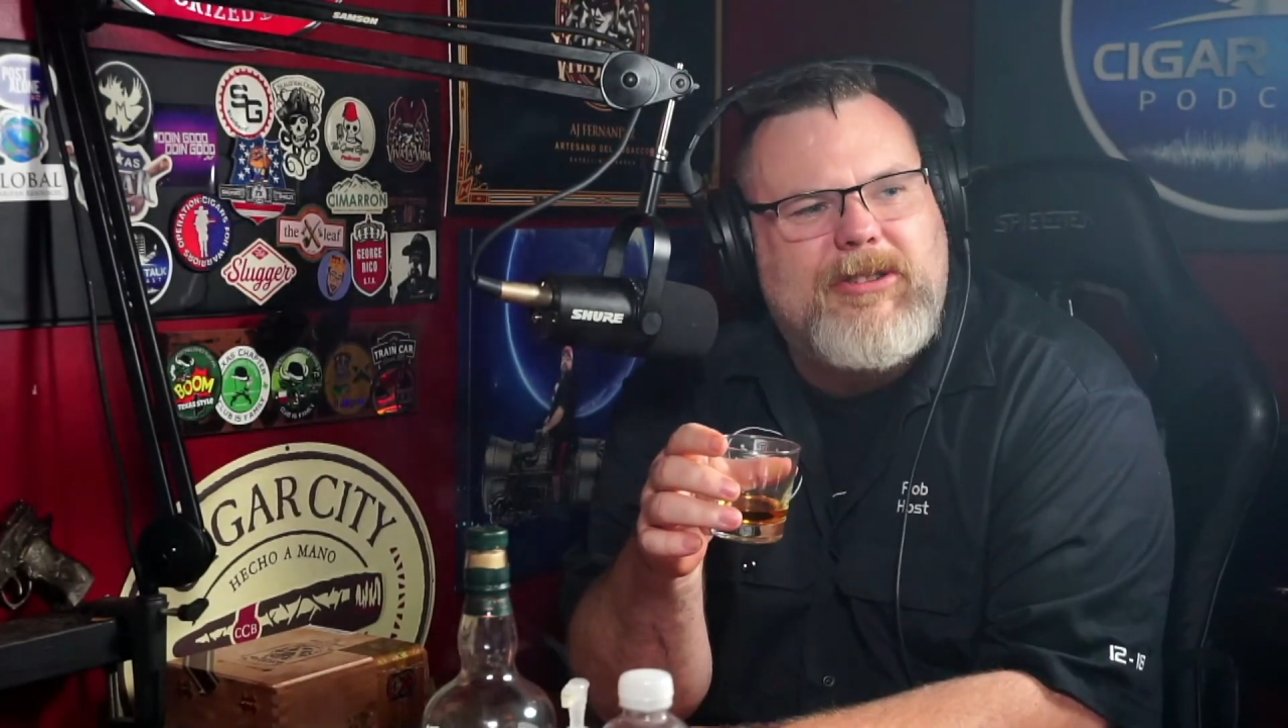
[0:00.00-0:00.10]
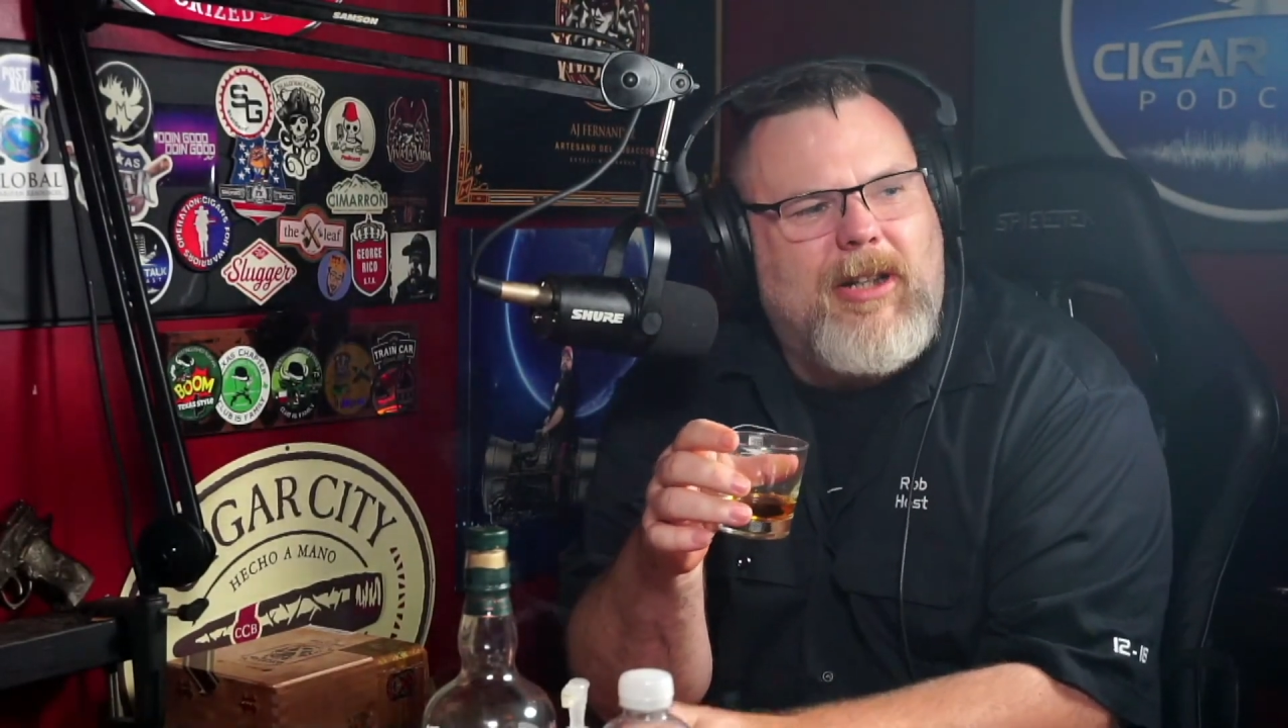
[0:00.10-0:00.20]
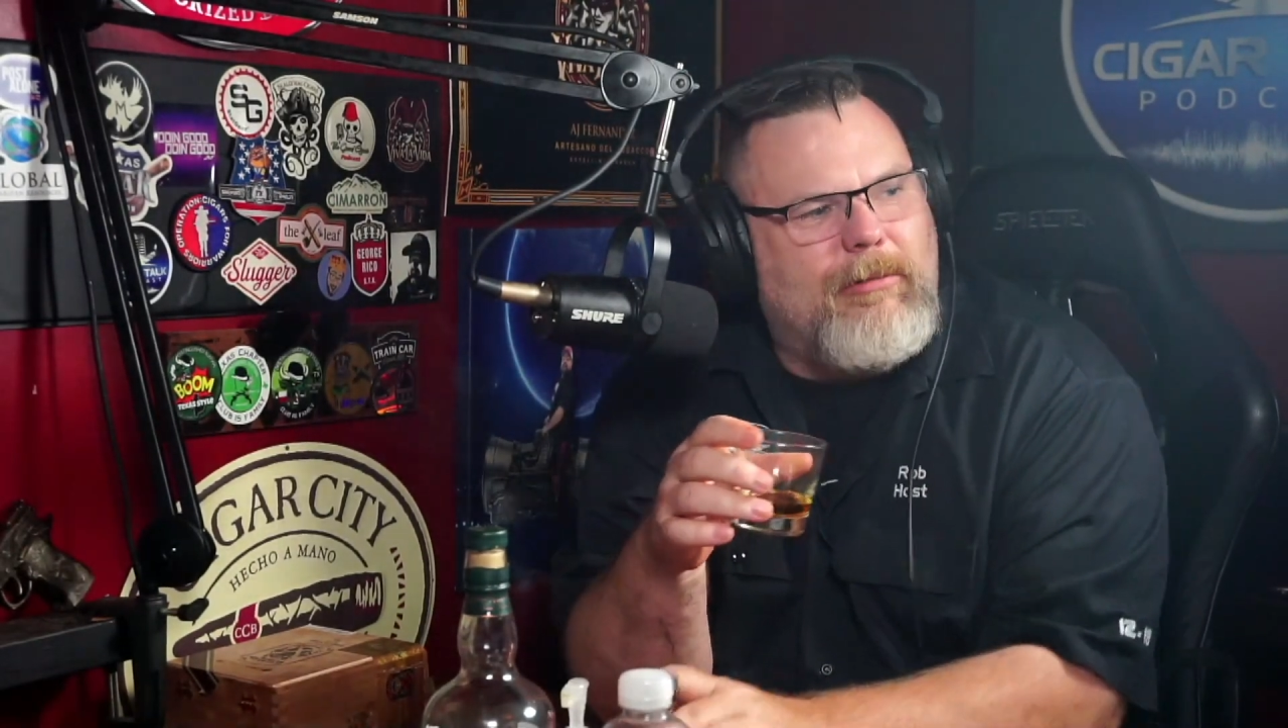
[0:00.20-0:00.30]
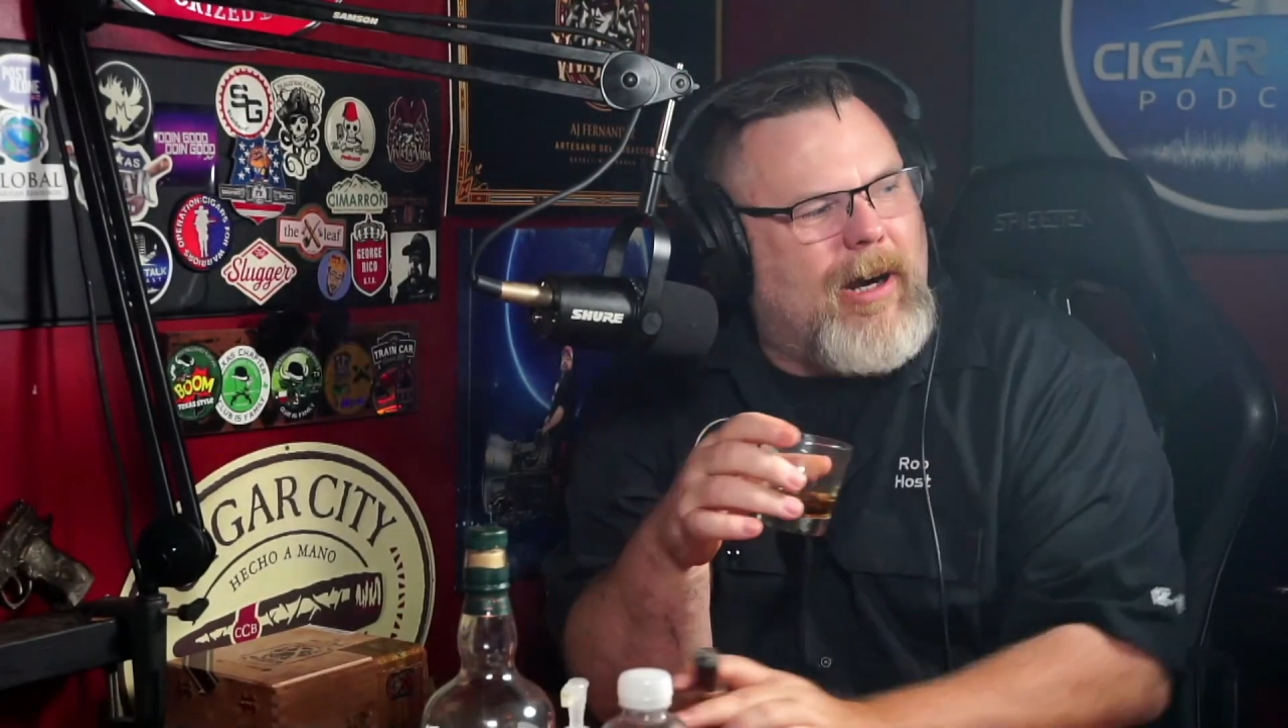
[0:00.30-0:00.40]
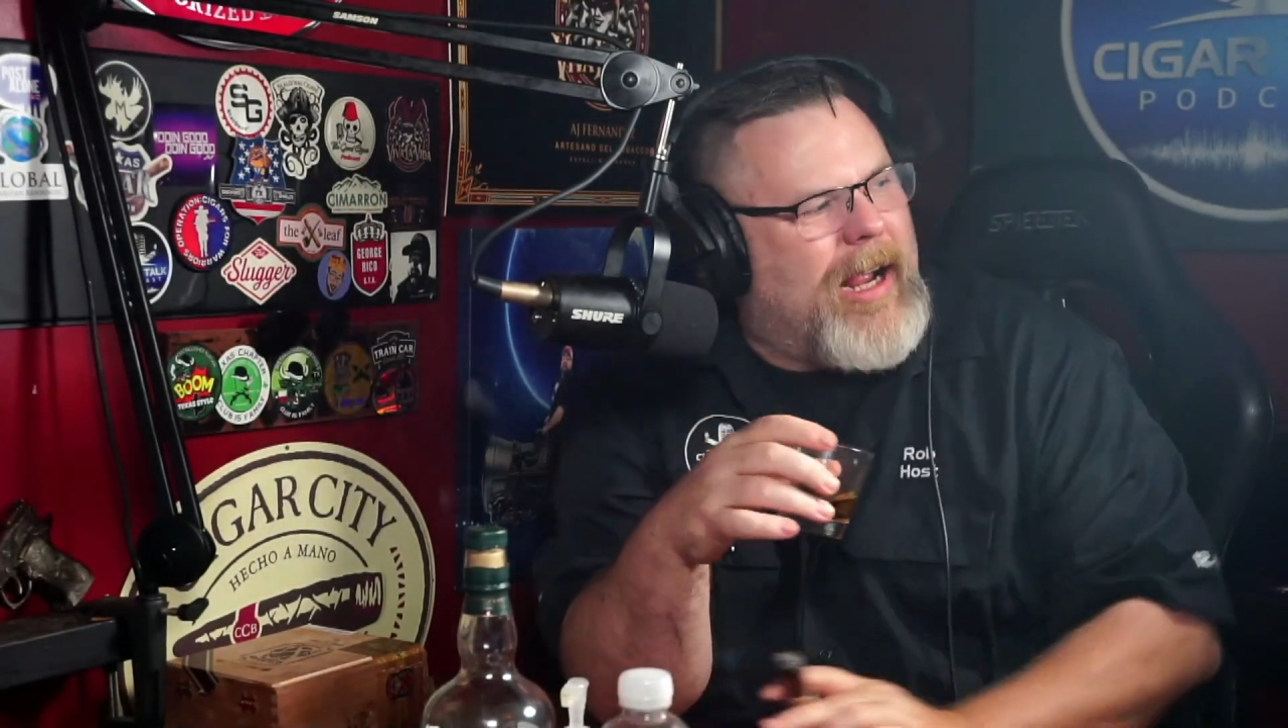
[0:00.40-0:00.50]

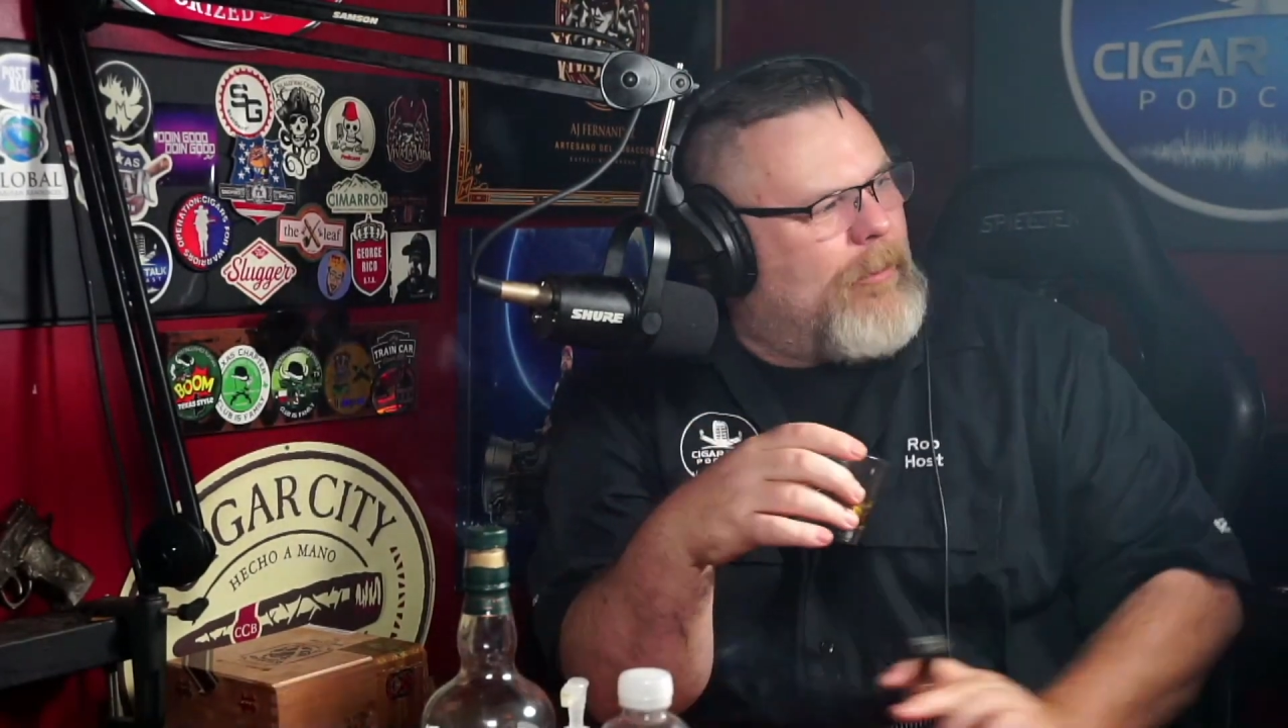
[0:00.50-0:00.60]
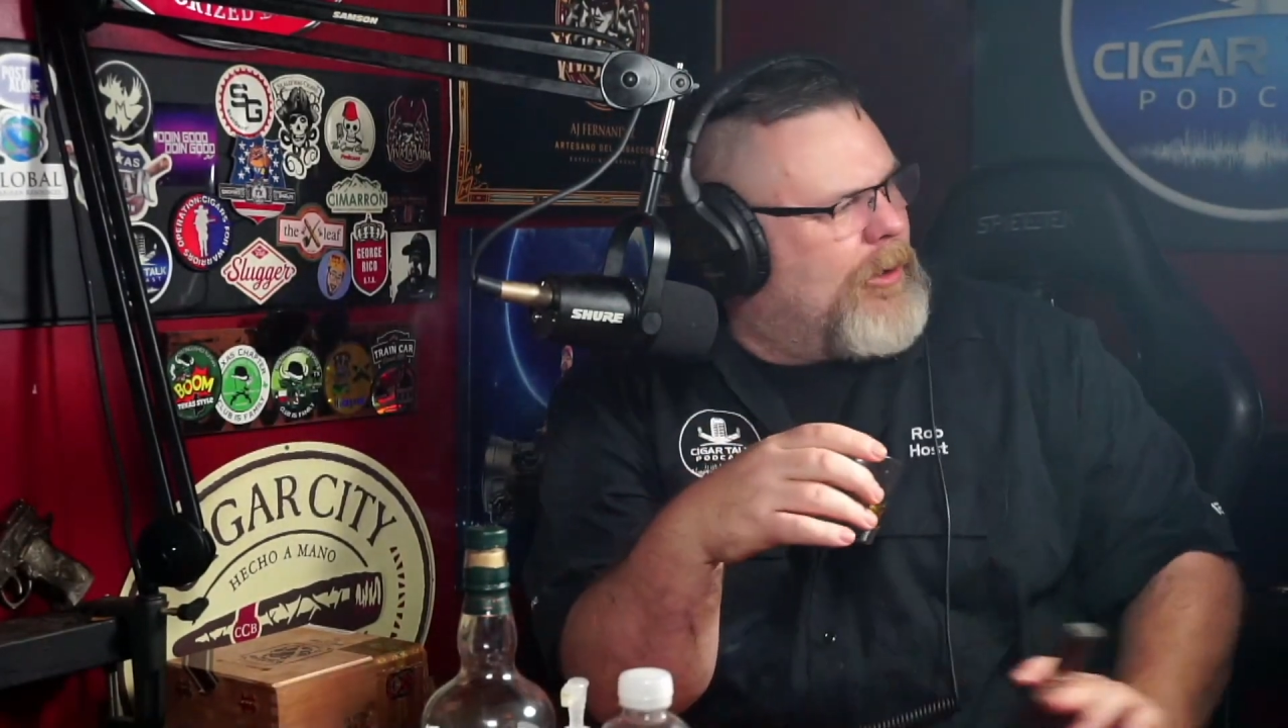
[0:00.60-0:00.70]
not right.